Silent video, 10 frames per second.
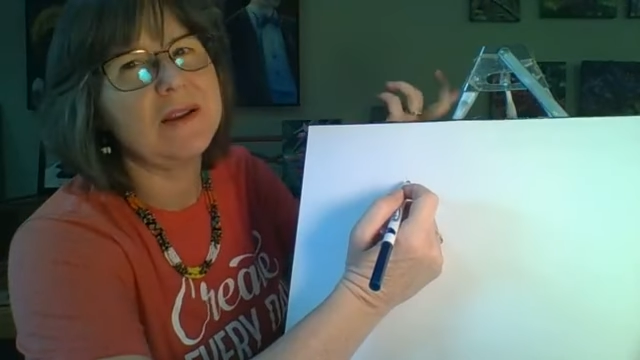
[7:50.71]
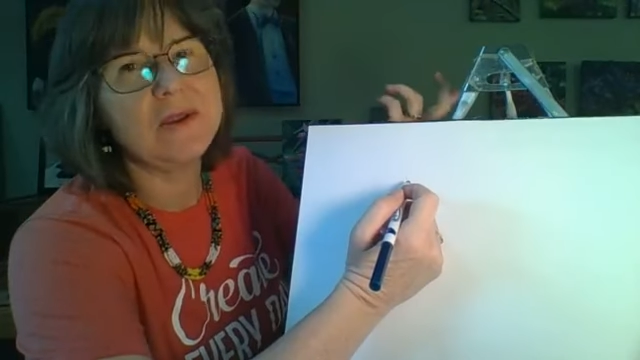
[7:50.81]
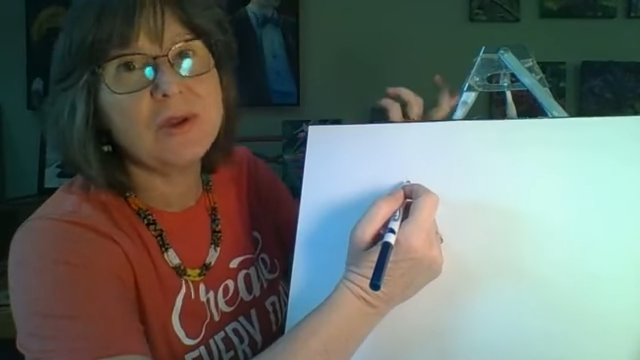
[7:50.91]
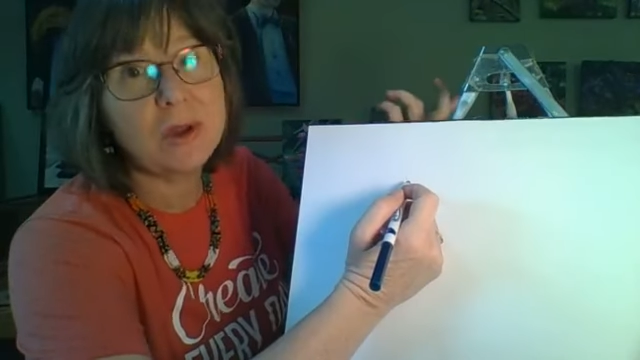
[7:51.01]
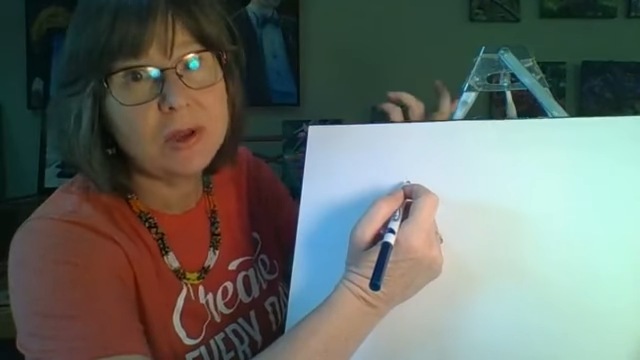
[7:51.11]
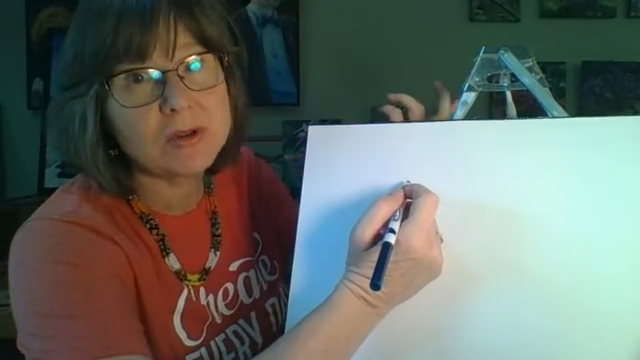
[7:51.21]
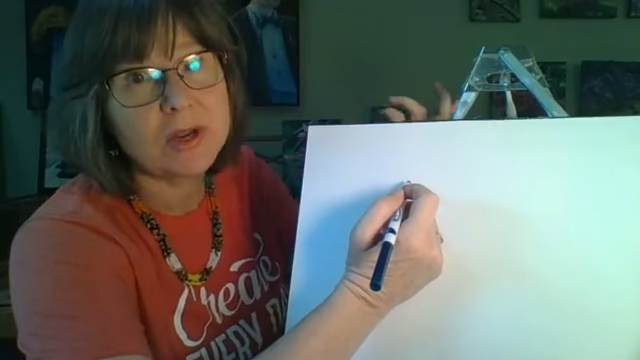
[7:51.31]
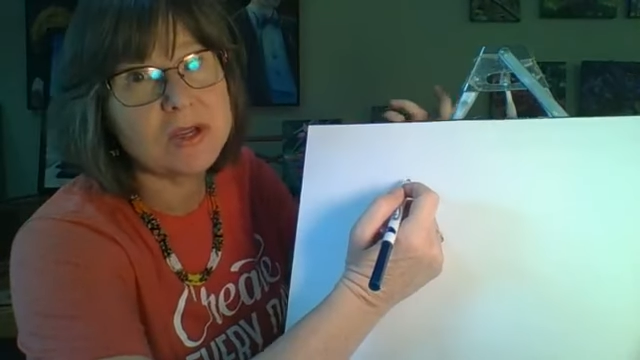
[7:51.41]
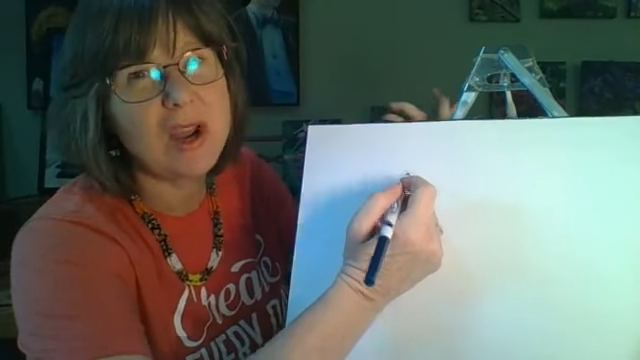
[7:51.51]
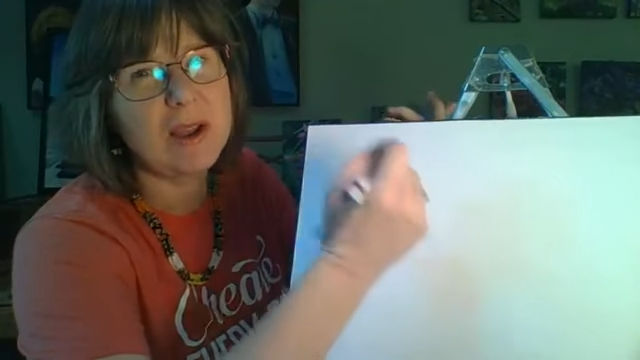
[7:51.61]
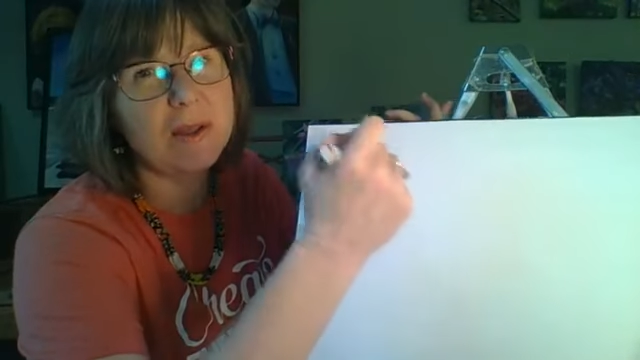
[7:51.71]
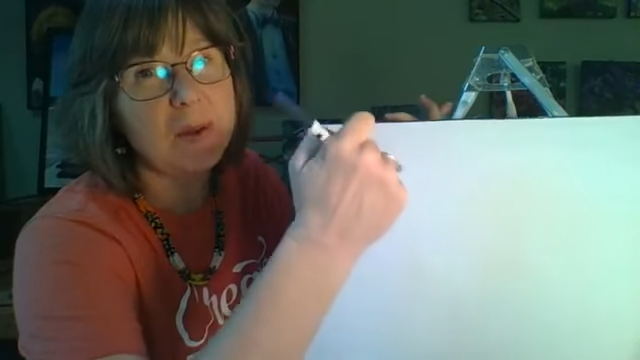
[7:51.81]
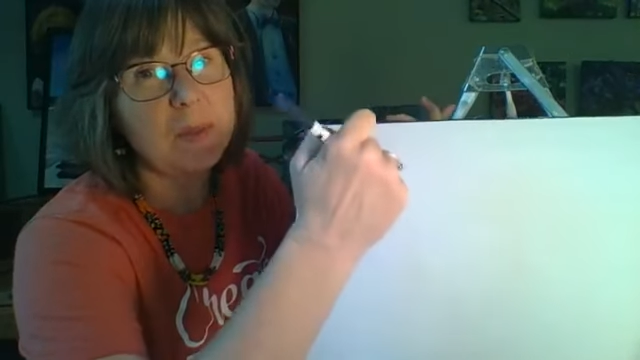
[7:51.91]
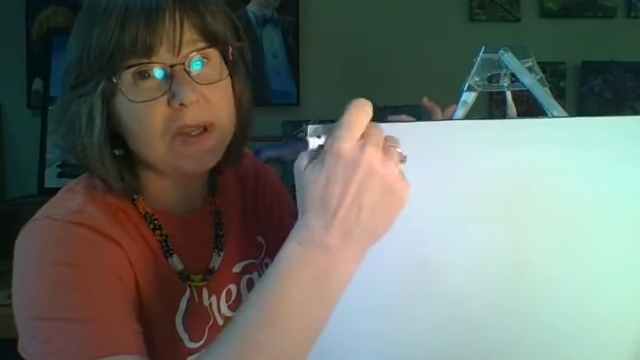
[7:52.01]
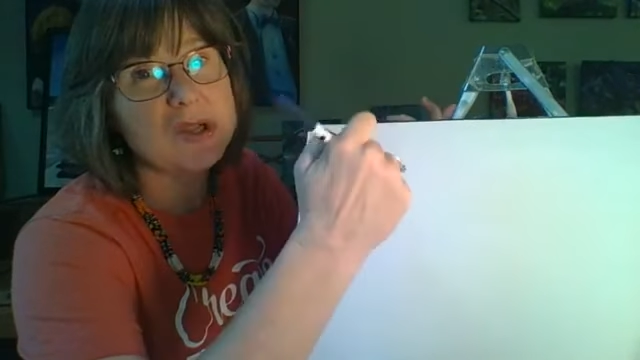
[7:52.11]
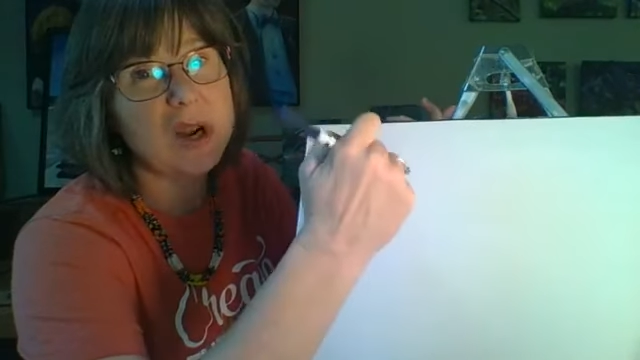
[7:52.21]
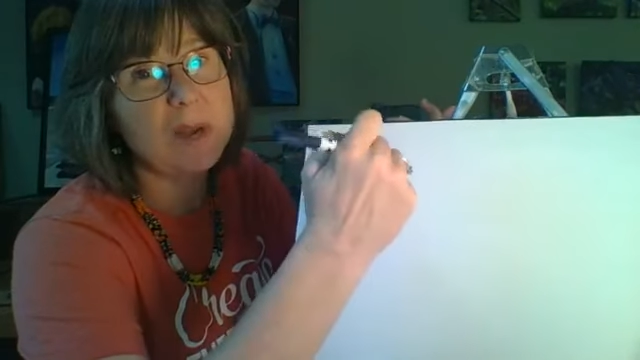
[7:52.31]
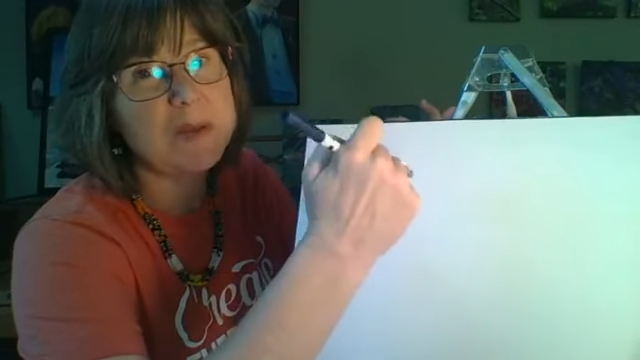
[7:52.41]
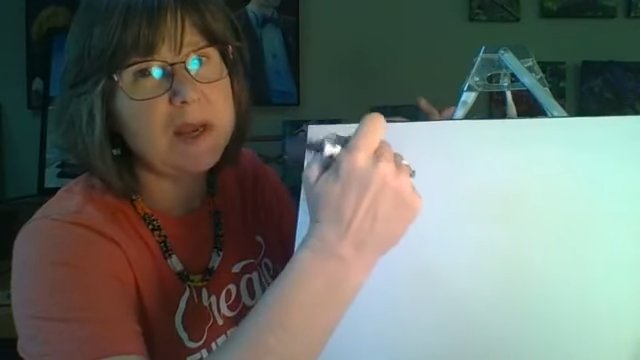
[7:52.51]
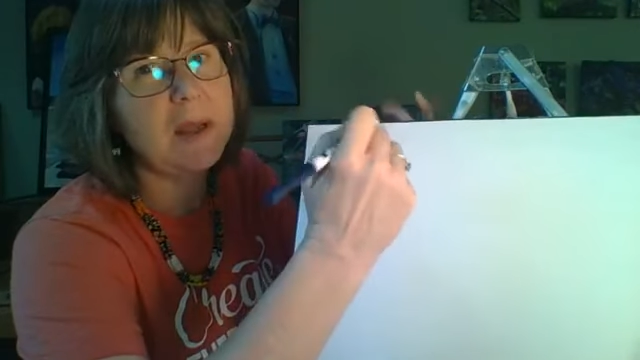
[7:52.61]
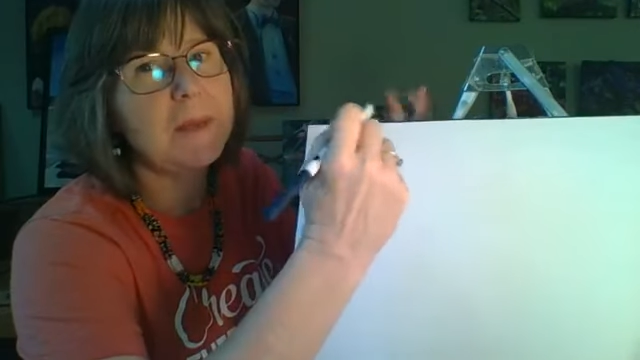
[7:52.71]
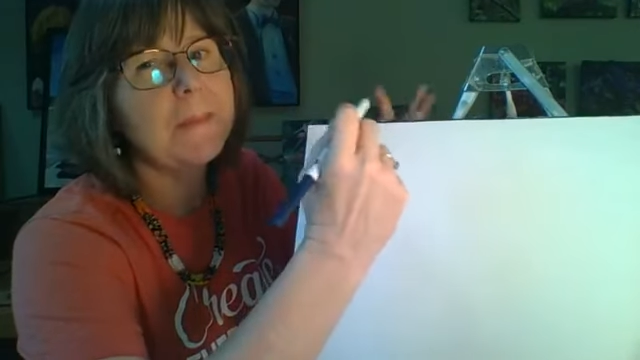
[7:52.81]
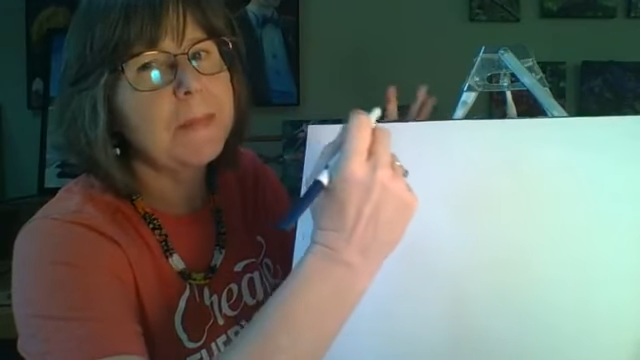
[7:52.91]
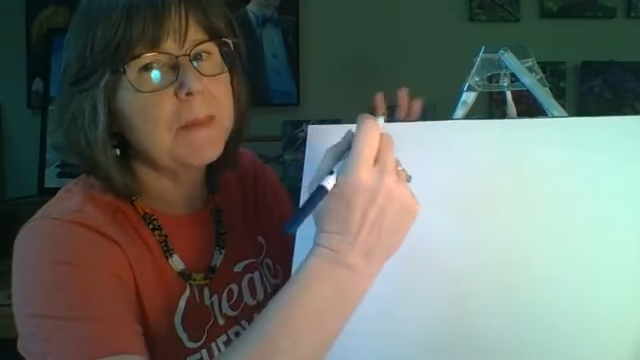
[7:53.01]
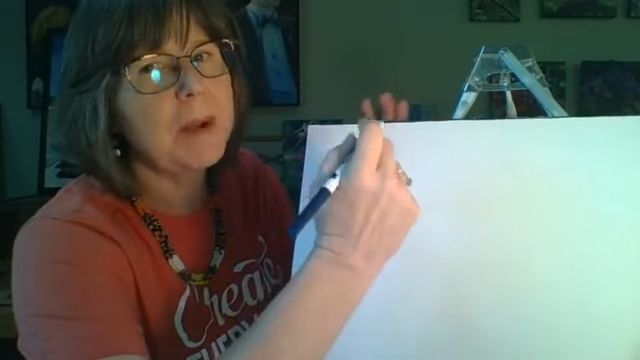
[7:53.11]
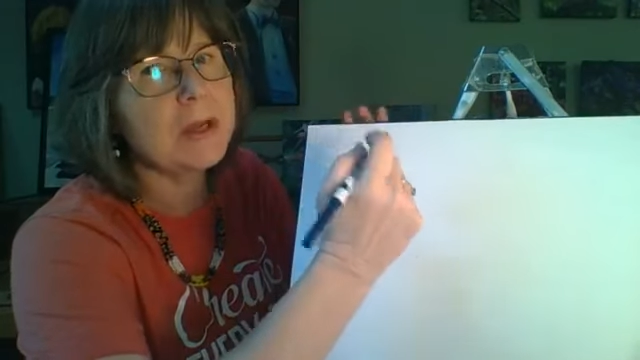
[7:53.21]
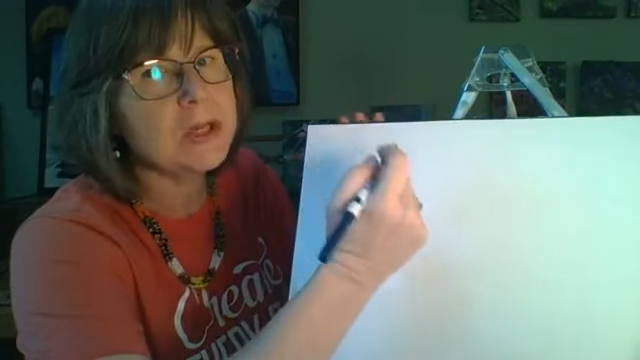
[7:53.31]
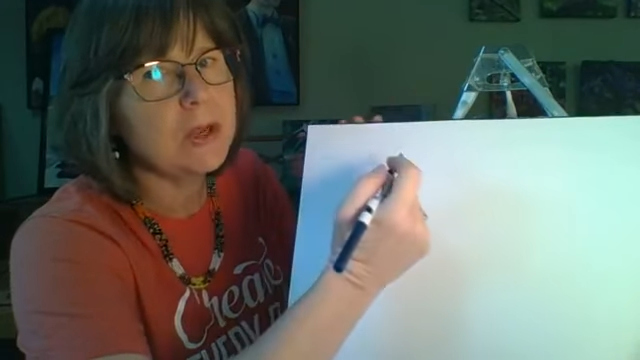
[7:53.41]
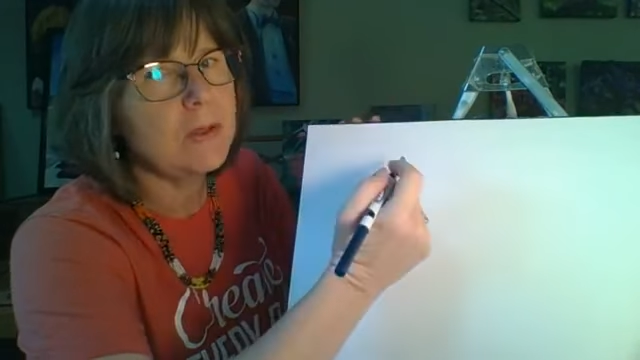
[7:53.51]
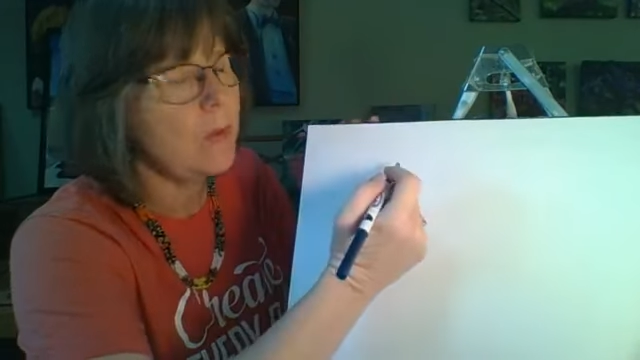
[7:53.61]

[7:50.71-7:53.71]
You could draw a triangle and then put stripes in it, but I'll show you